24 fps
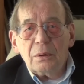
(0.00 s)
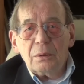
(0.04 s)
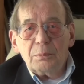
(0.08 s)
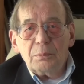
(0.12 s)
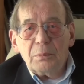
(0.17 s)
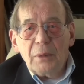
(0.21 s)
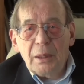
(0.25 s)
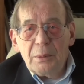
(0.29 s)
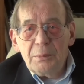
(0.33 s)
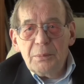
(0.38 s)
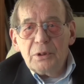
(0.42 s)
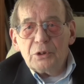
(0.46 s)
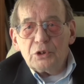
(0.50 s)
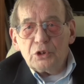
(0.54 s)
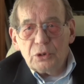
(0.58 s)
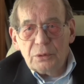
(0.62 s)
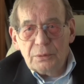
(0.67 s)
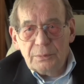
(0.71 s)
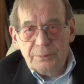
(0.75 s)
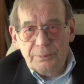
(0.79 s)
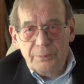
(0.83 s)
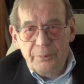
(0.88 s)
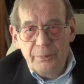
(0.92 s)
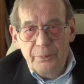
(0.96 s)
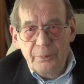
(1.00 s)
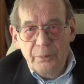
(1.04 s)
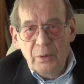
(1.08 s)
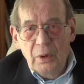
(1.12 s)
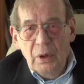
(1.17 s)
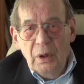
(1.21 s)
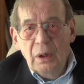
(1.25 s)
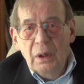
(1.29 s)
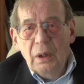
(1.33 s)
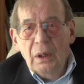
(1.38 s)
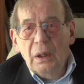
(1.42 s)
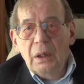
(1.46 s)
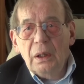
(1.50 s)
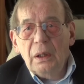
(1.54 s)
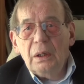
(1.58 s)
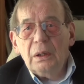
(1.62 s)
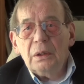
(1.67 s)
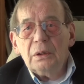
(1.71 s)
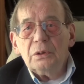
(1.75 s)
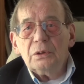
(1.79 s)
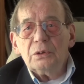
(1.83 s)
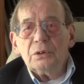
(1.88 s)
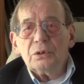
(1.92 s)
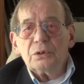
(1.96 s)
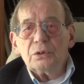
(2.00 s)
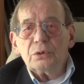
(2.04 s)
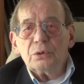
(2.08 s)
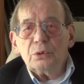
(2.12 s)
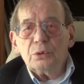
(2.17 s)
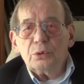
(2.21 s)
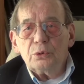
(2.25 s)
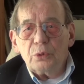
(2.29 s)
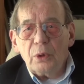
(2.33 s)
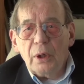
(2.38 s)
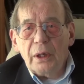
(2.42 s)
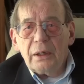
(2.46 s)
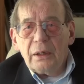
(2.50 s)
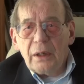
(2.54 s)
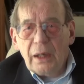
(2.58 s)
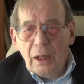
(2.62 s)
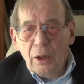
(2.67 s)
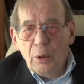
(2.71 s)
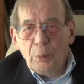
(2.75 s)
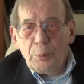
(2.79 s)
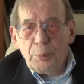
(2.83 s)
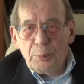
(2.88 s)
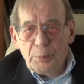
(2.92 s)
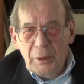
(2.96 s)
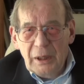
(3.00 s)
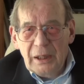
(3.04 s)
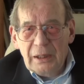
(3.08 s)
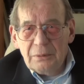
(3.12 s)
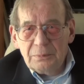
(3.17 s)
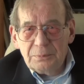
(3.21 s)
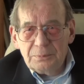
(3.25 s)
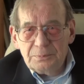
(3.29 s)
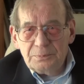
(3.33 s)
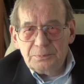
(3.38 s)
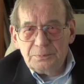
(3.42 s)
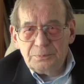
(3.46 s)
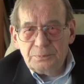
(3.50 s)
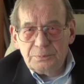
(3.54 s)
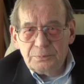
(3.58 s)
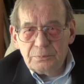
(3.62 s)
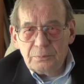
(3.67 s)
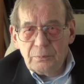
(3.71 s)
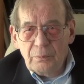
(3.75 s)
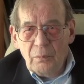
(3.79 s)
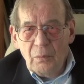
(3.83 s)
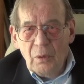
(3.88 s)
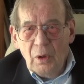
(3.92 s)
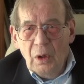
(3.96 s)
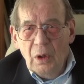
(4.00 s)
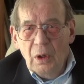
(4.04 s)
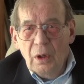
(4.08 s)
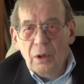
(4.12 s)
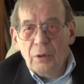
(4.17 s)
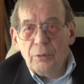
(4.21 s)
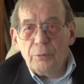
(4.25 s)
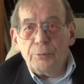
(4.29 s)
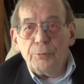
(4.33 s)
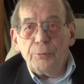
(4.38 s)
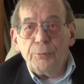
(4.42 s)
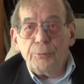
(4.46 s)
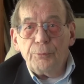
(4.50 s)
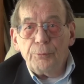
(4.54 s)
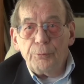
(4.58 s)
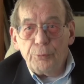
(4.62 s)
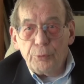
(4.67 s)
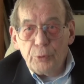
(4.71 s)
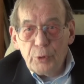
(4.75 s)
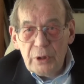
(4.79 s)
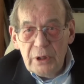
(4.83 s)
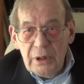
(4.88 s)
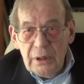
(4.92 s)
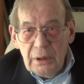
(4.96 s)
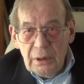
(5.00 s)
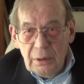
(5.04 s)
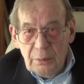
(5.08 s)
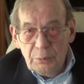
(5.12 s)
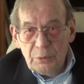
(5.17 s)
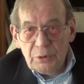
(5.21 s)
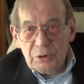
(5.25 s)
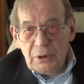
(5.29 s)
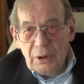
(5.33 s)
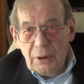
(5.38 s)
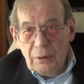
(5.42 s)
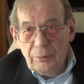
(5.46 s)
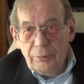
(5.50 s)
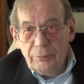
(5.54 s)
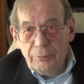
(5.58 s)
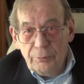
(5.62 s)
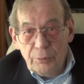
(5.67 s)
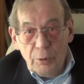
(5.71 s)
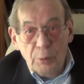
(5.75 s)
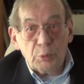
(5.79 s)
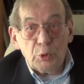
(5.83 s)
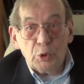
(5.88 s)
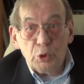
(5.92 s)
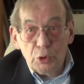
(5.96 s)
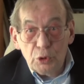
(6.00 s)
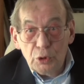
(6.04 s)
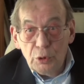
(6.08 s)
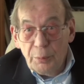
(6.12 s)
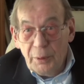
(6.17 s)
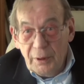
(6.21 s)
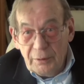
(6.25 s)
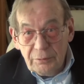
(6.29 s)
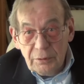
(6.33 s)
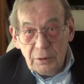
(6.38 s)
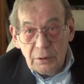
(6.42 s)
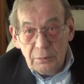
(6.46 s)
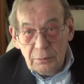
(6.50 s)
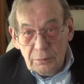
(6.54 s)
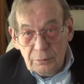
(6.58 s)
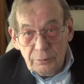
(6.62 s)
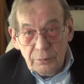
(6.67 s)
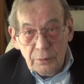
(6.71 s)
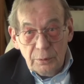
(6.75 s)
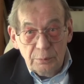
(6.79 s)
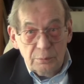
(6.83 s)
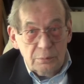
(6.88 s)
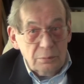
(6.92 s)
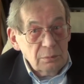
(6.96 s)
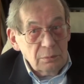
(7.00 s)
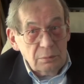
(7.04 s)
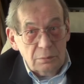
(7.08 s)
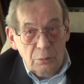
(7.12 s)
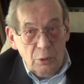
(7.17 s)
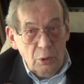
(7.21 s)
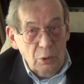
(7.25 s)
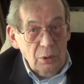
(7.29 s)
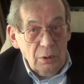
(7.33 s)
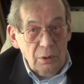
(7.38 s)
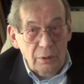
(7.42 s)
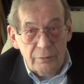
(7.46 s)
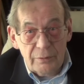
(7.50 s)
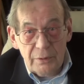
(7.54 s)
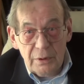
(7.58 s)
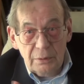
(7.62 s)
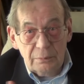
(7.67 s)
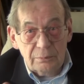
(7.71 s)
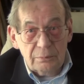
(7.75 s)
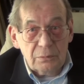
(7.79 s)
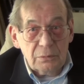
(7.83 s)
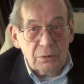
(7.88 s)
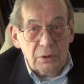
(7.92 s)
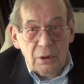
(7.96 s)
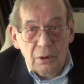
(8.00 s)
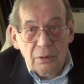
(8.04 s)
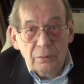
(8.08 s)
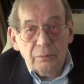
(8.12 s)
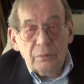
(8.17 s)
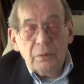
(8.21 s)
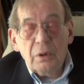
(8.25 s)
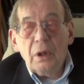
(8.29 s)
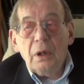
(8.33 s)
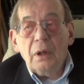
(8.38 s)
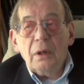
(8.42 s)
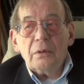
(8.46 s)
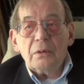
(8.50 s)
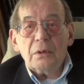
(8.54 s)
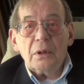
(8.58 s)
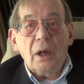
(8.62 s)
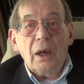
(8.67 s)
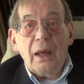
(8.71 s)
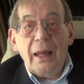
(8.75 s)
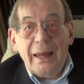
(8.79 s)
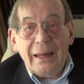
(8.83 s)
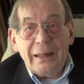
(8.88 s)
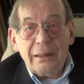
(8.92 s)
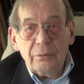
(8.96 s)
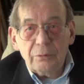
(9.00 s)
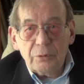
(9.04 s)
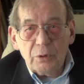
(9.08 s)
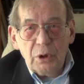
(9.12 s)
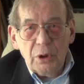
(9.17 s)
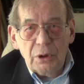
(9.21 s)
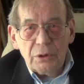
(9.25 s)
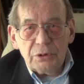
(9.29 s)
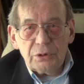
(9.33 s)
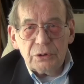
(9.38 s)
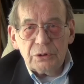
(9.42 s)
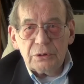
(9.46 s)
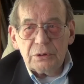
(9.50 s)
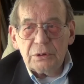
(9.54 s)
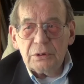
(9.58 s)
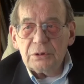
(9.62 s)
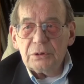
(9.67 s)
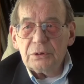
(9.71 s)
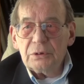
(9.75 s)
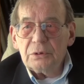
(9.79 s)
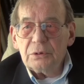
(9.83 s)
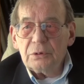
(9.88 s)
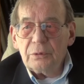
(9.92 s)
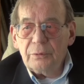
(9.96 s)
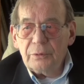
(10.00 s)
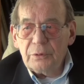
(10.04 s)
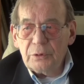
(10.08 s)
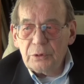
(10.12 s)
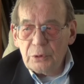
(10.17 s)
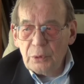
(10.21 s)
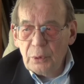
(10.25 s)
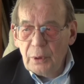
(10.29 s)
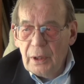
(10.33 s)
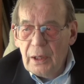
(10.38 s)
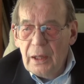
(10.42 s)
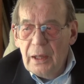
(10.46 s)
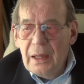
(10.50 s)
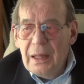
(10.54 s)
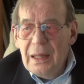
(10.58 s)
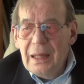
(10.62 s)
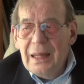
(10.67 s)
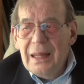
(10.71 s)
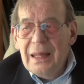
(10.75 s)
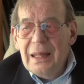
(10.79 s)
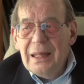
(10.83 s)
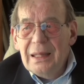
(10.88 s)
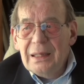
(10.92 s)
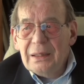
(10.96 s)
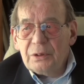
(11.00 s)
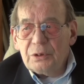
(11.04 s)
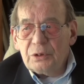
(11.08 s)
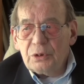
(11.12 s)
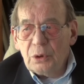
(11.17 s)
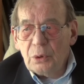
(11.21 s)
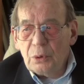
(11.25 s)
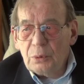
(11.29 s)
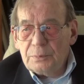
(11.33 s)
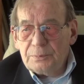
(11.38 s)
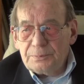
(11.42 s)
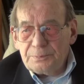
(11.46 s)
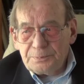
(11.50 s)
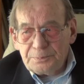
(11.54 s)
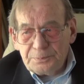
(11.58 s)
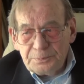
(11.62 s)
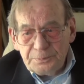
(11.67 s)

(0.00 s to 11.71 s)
my mission is to try to help man free himself from Kundabuffer, from all of the lack of consciousness and so on and so on. So